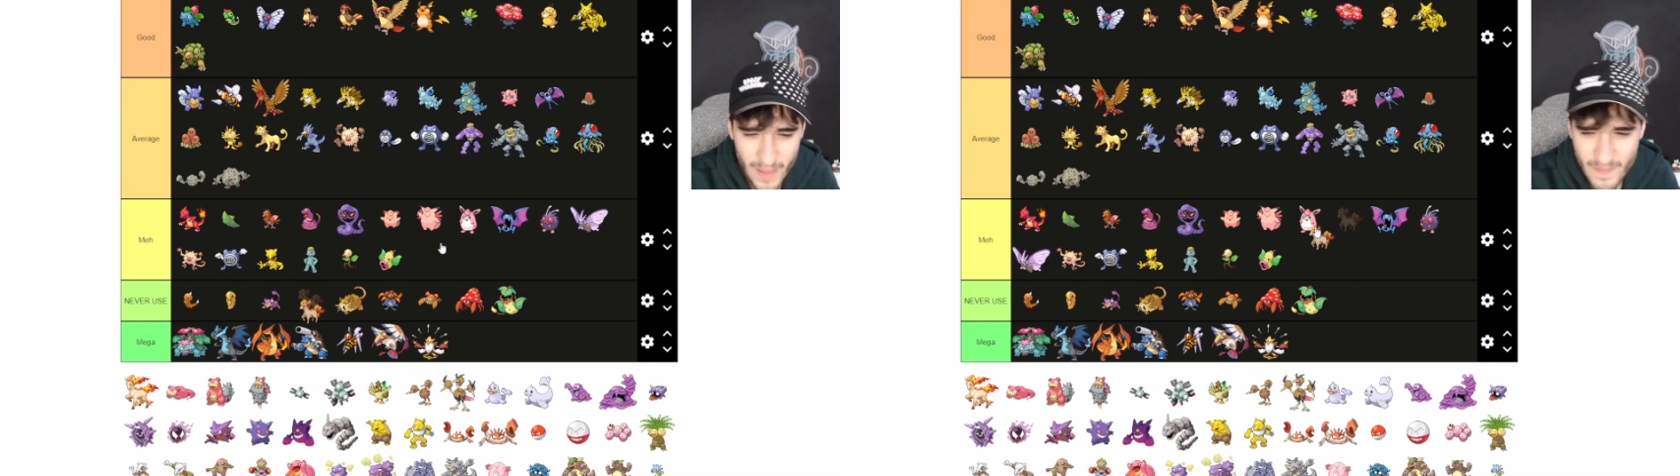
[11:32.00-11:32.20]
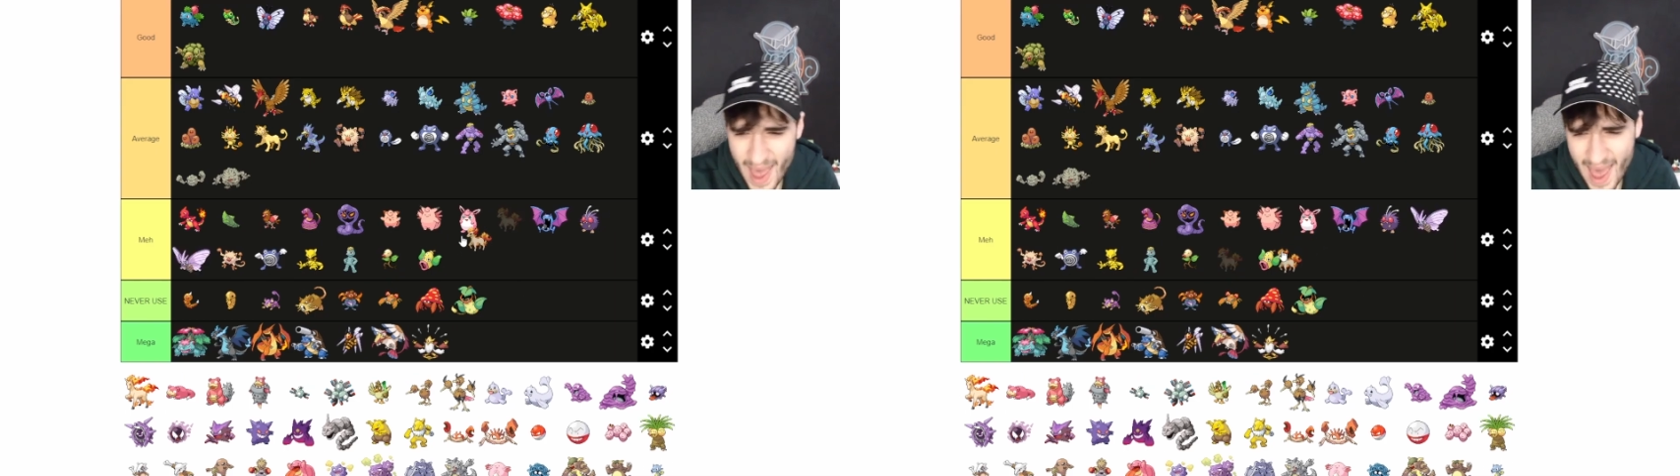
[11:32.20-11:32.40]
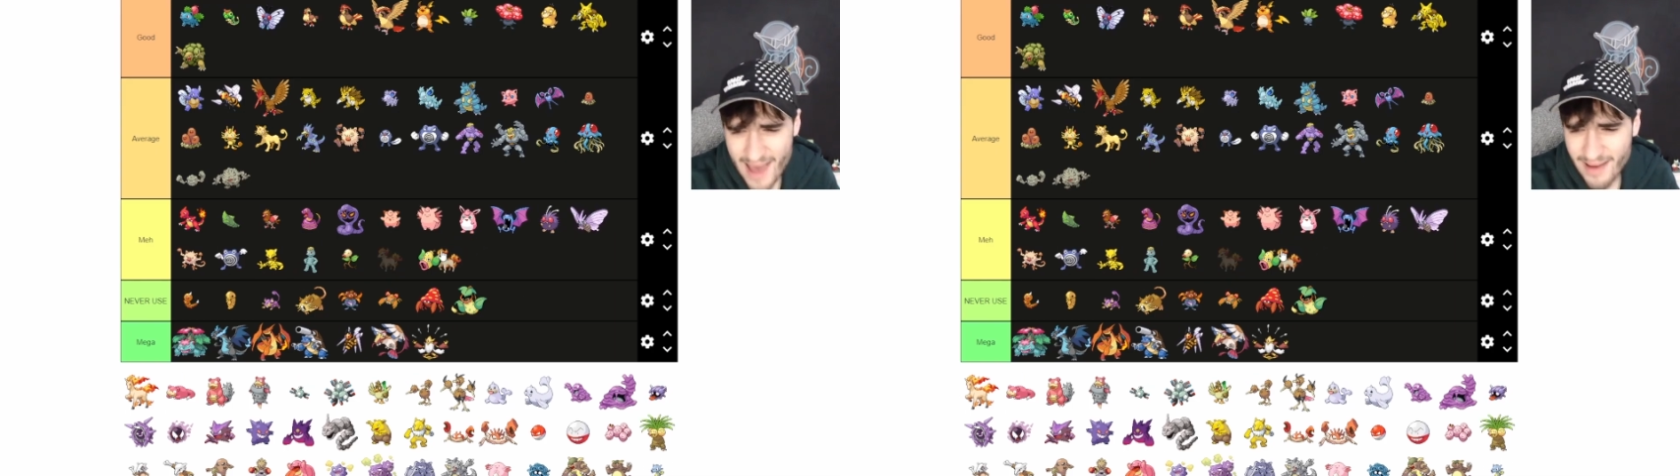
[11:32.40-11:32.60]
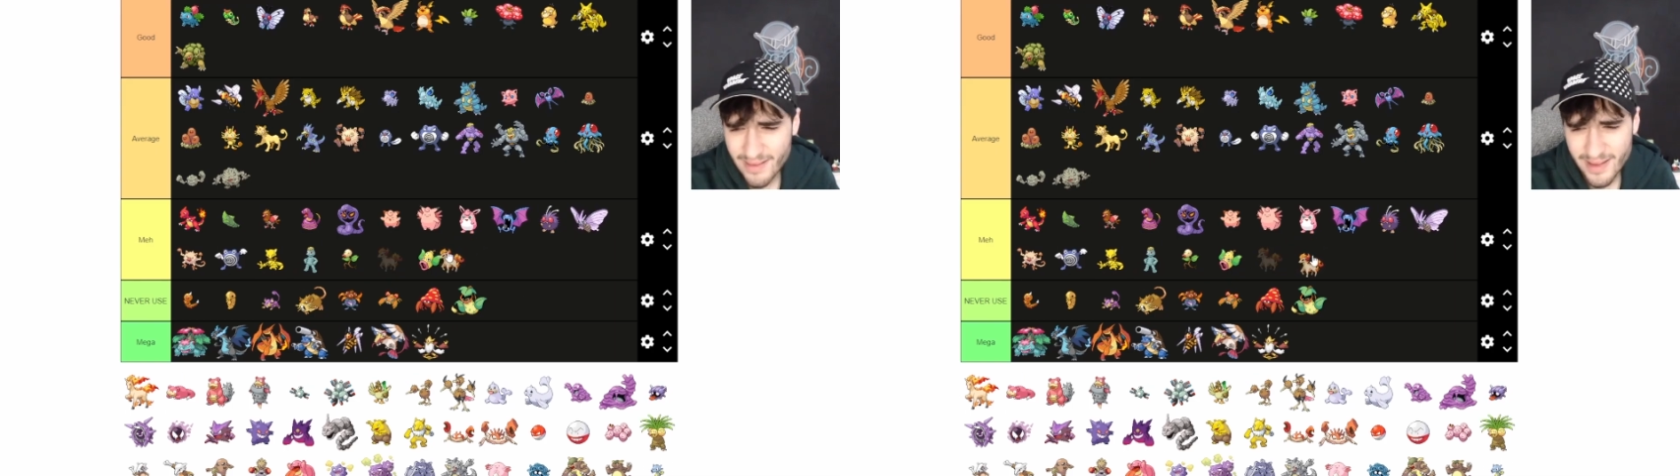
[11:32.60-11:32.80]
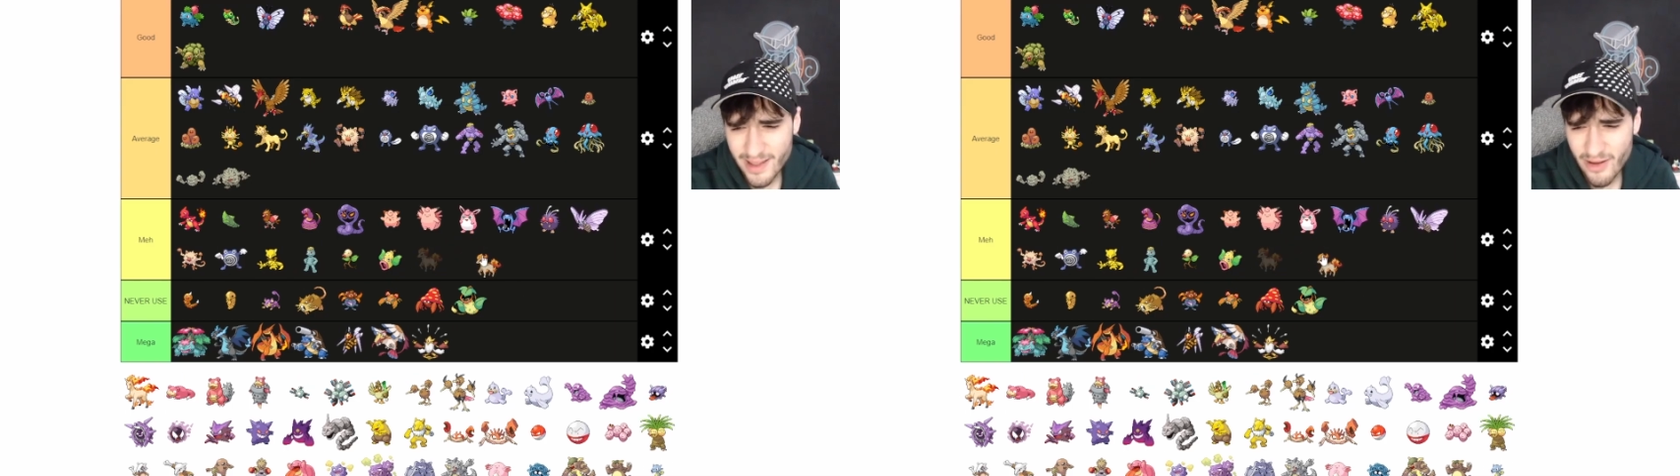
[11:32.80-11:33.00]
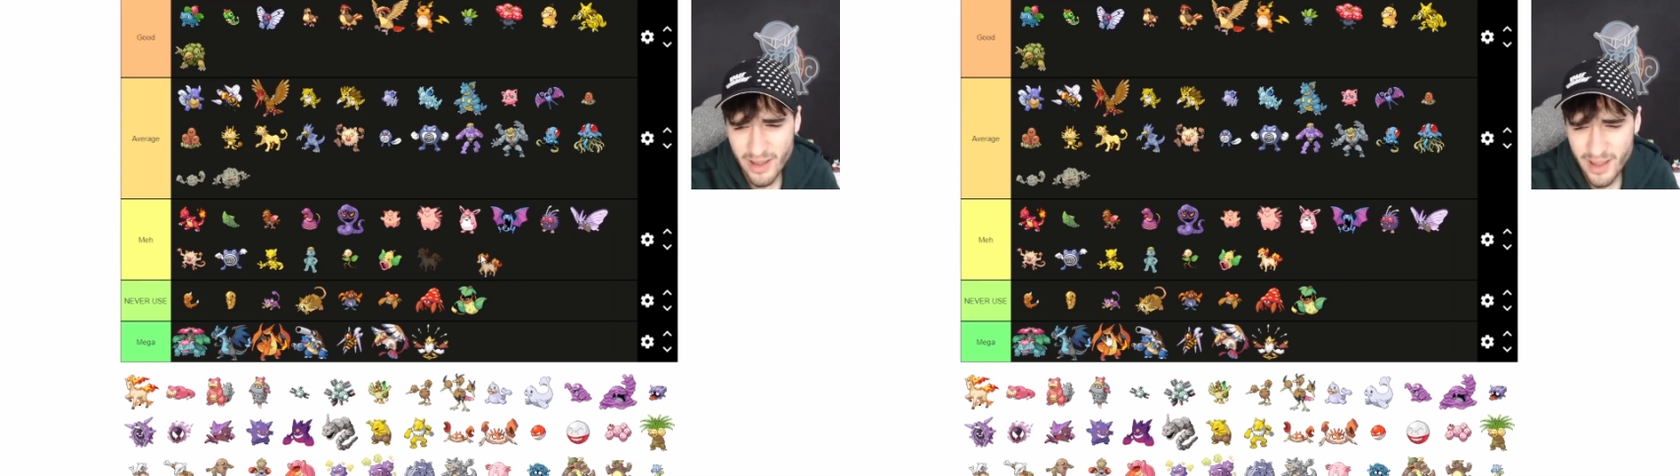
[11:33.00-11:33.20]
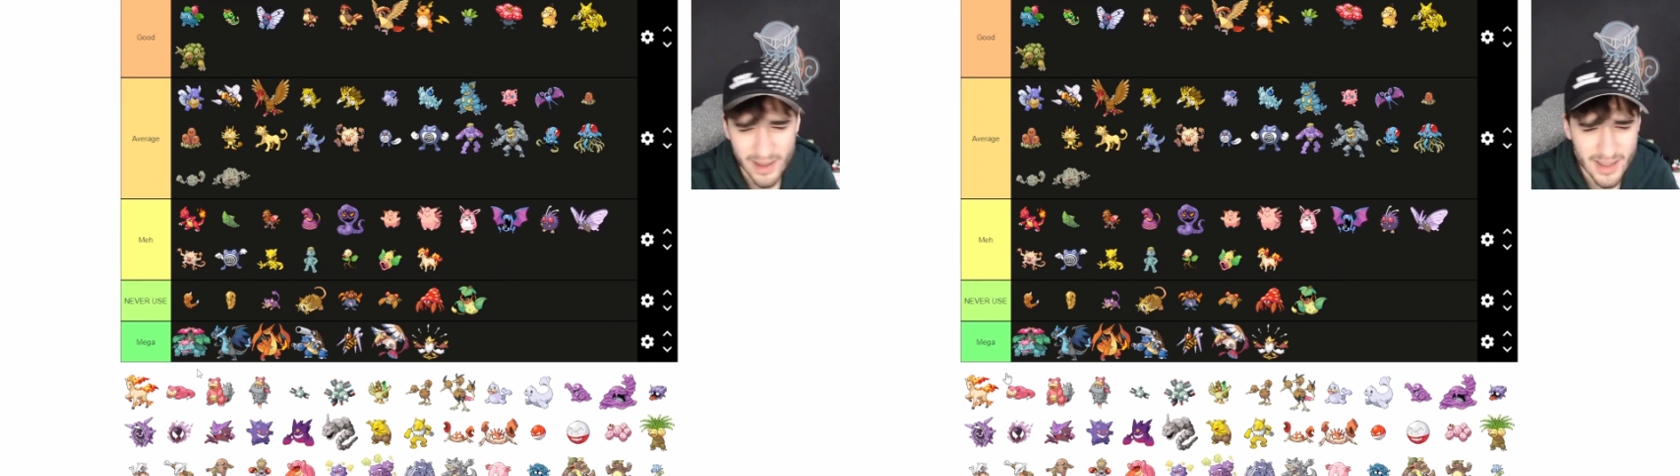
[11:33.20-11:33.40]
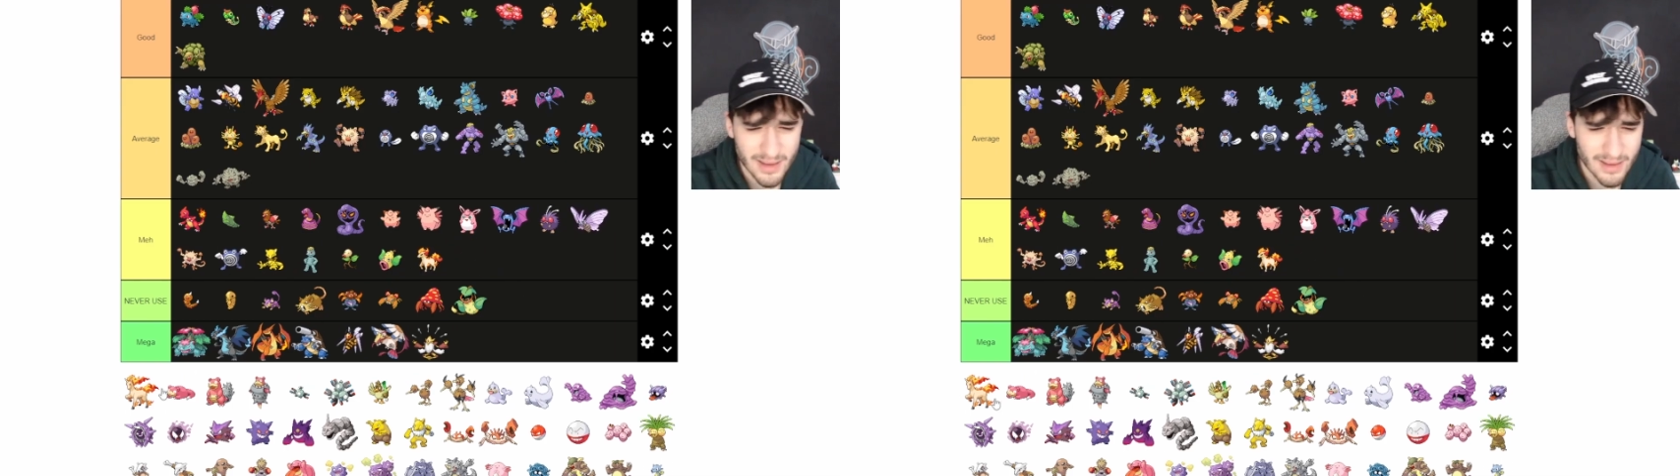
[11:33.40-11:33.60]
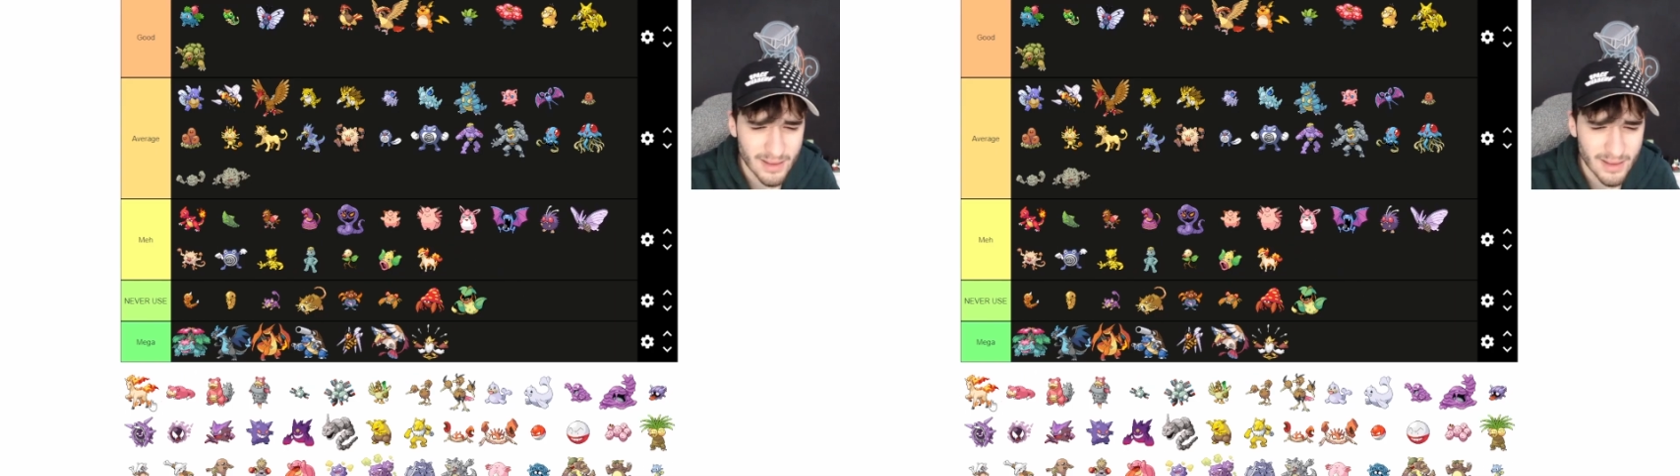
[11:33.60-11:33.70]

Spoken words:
Meh, they're not good.